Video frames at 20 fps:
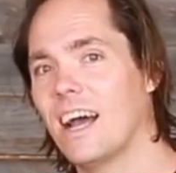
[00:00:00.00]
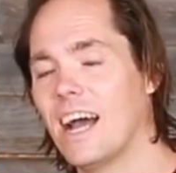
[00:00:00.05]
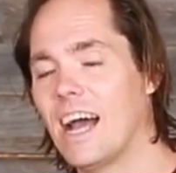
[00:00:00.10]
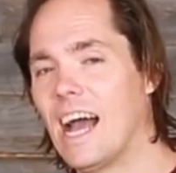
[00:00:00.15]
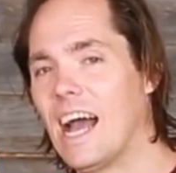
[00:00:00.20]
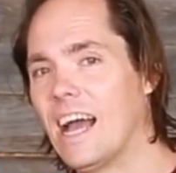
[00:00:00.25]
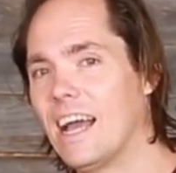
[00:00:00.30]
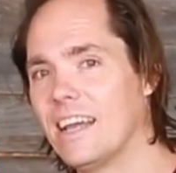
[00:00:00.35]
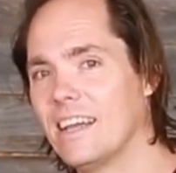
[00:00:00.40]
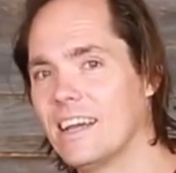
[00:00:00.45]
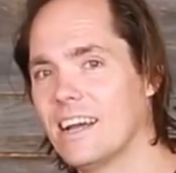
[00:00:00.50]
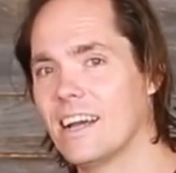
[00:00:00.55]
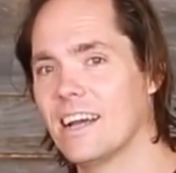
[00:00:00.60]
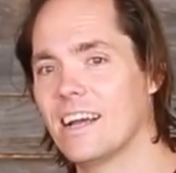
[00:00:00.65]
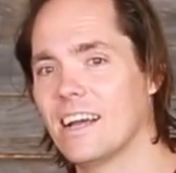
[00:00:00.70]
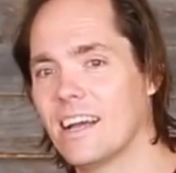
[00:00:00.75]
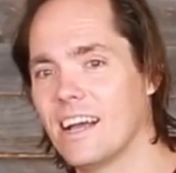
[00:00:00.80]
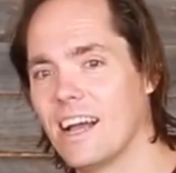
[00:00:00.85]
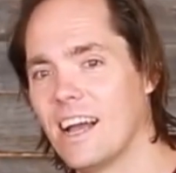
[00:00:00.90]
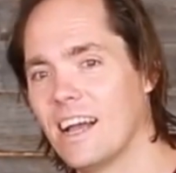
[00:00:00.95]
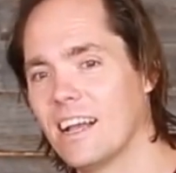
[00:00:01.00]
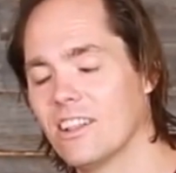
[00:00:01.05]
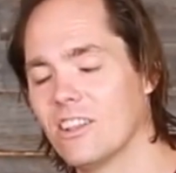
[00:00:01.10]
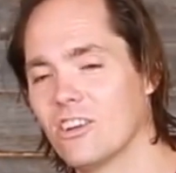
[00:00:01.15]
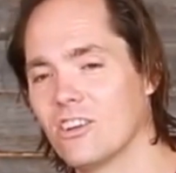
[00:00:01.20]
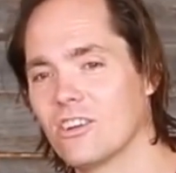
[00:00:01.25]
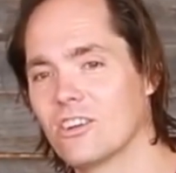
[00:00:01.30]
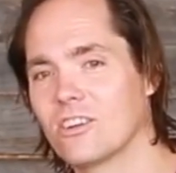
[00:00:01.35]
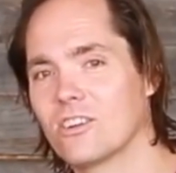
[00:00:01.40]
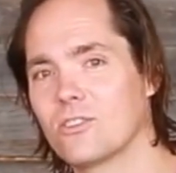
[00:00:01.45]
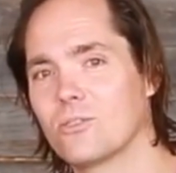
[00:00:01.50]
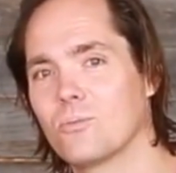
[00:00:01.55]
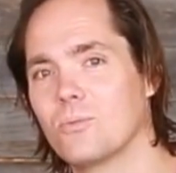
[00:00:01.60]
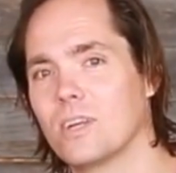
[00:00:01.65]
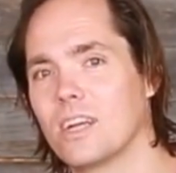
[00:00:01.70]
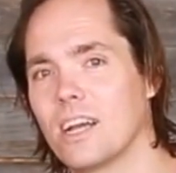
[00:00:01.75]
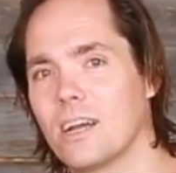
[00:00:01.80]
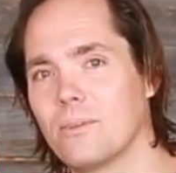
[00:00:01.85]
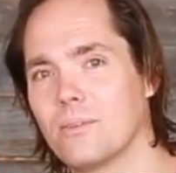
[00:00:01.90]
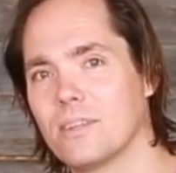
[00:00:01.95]
I learned
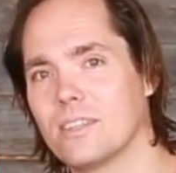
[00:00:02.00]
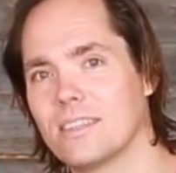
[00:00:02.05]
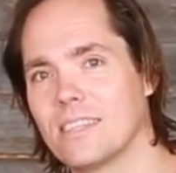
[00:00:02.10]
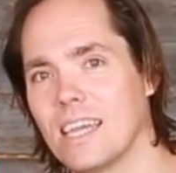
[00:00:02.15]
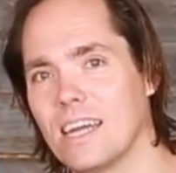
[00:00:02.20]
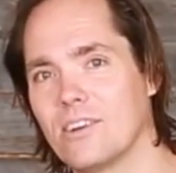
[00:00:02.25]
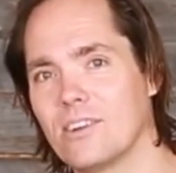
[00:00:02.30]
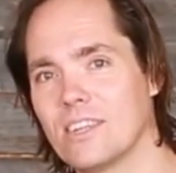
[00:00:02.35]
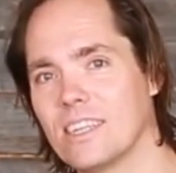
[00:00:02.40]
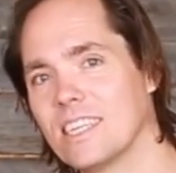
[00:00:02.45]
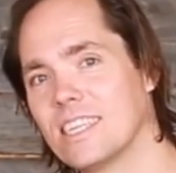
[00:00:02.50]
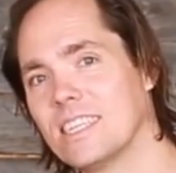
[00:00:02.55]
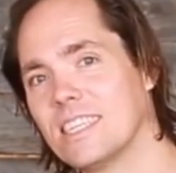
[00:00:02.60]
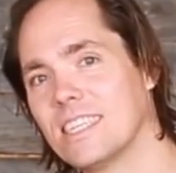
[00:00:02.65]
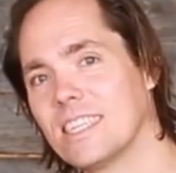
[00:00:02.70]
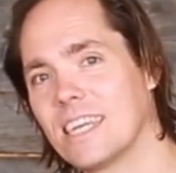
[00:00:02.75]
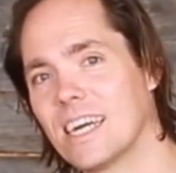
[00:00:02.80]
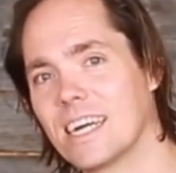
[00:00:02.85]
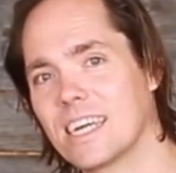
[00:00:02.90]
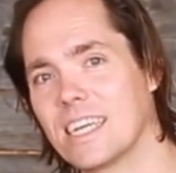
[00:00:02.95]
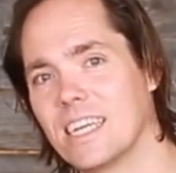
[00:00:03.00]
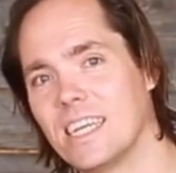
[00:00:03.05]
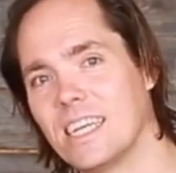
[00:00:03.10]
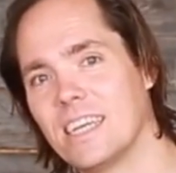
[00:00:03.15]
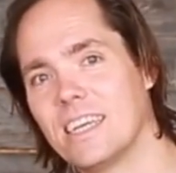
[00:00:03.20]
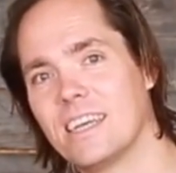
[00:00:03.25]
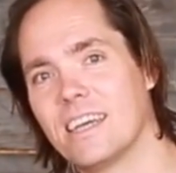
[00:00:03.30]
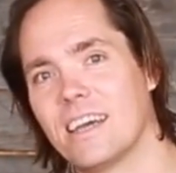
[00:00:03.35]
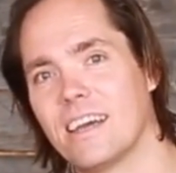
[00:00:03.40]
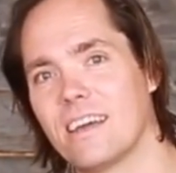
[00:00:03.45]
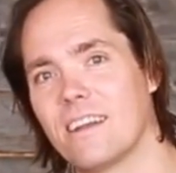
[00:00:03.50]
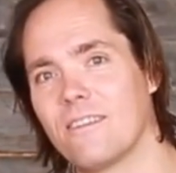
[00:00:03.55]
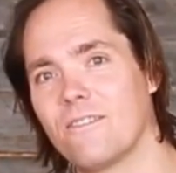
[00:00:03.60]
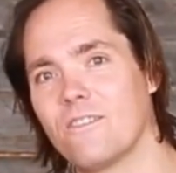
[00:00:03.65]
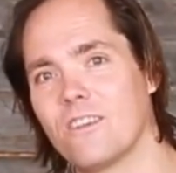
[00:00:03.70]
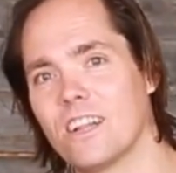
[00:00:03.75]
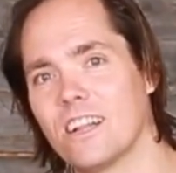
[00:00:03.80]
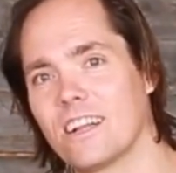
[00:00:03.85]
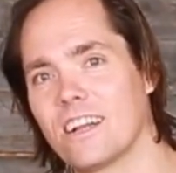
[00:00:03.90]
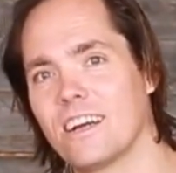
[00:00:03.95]
when I was down in Kentucky at a
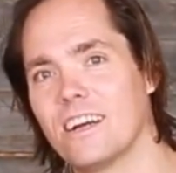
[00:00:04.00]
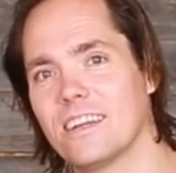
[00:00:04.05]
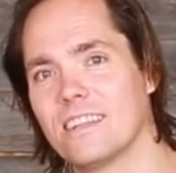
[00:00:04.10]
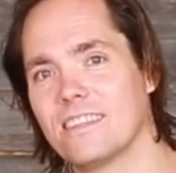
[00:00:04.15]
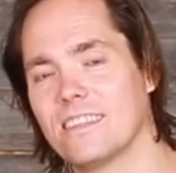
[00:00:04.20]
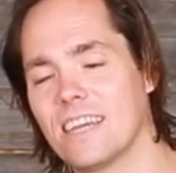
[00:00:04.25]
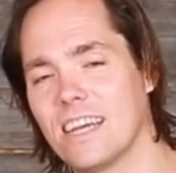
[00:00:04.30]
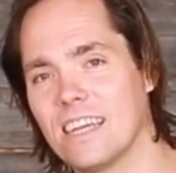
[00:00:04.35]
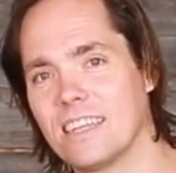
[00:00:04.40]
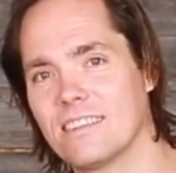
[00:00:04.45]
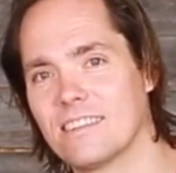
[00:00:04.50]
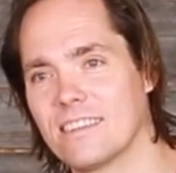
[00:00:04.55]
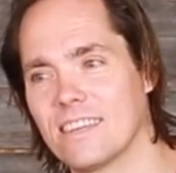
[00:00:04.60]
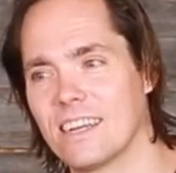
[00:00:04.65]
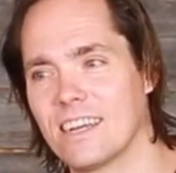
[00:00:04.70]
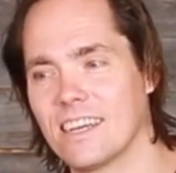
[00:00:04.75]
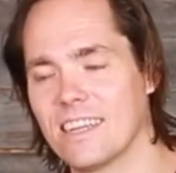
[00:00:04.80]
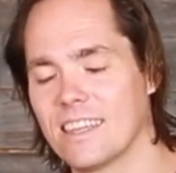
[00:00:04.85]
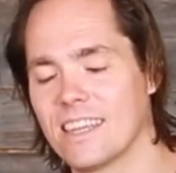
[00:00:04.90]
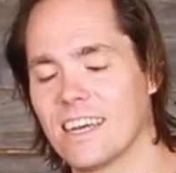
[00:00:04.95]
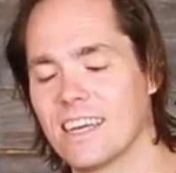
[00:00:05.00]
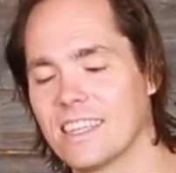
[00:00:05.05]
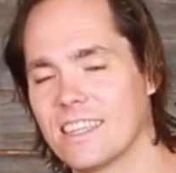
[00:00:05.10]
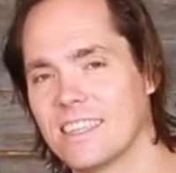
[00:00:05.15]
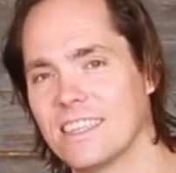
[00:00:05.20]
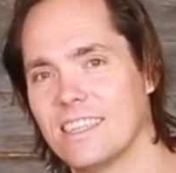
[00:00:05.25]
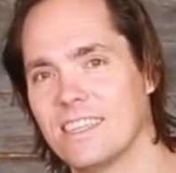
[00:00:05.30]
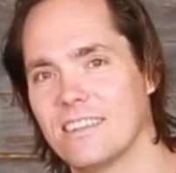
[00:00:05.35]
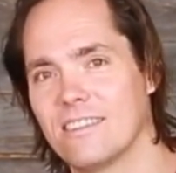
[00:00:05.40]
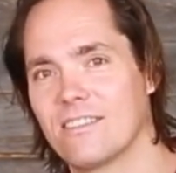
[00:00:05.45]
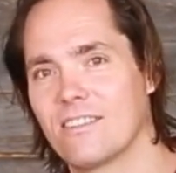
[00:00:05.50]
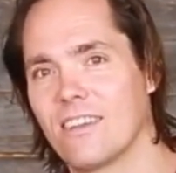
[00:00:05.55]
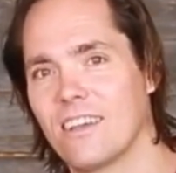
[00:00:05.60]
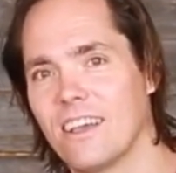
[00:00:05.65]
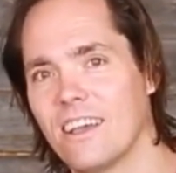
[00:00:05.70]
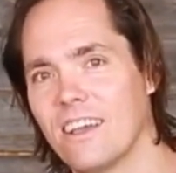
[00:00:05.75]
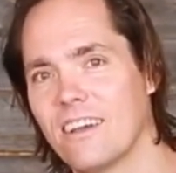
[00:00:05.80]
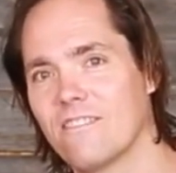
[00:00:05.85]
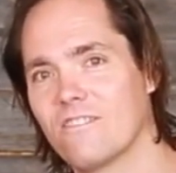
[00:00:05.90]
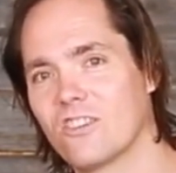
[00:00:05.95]
fiddle contest, and I thought these
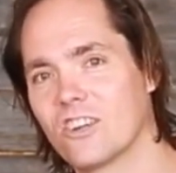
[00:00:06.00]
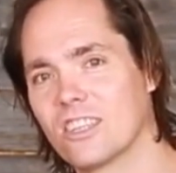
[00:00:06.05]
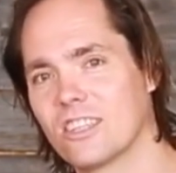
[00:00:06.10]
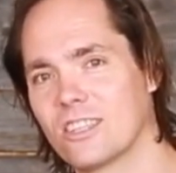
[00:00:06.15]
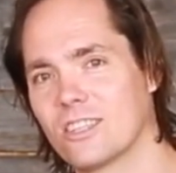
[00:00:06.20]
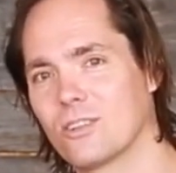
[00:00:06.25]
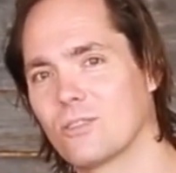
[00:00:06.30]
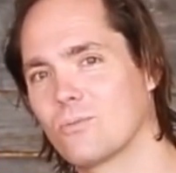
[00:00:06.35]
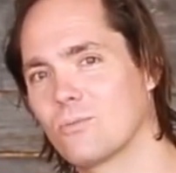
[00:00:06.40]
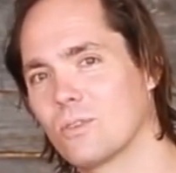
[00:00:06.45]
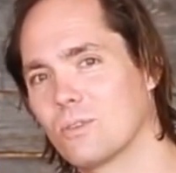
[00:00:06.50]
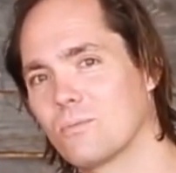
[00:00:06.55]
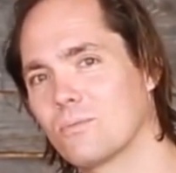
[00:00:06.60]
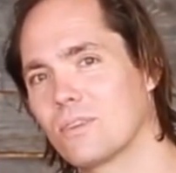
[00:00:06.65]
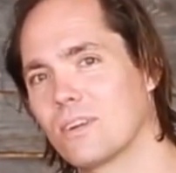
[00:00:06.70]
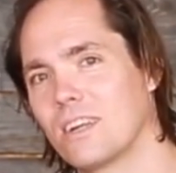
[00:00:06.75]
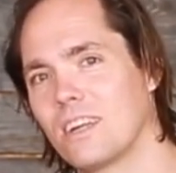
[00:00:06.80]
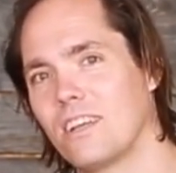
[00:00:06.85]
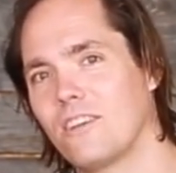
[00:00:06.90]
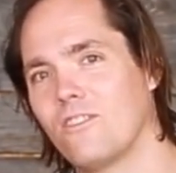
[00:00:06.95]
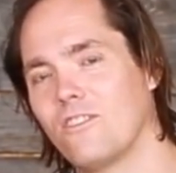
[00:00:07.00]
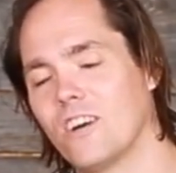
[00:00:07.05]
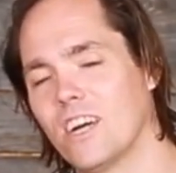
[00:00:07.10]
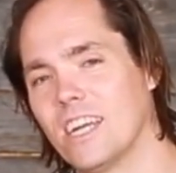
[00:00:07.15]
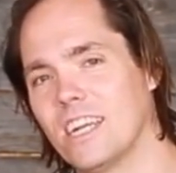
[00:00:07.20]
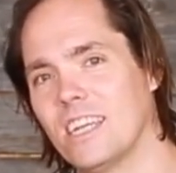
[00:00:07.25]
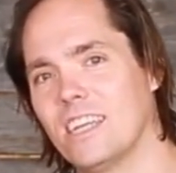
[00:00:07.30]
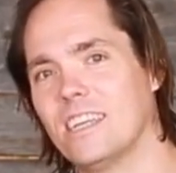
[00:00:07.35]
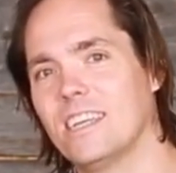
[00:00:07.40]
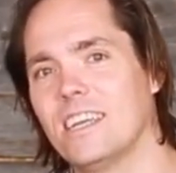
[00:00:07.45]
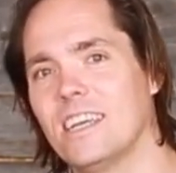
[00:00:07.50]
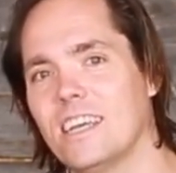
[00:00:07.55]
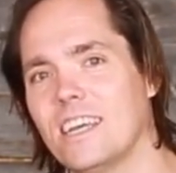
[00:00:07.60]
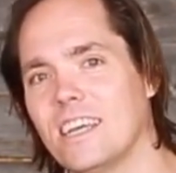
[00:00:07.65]
verses were pretty funny.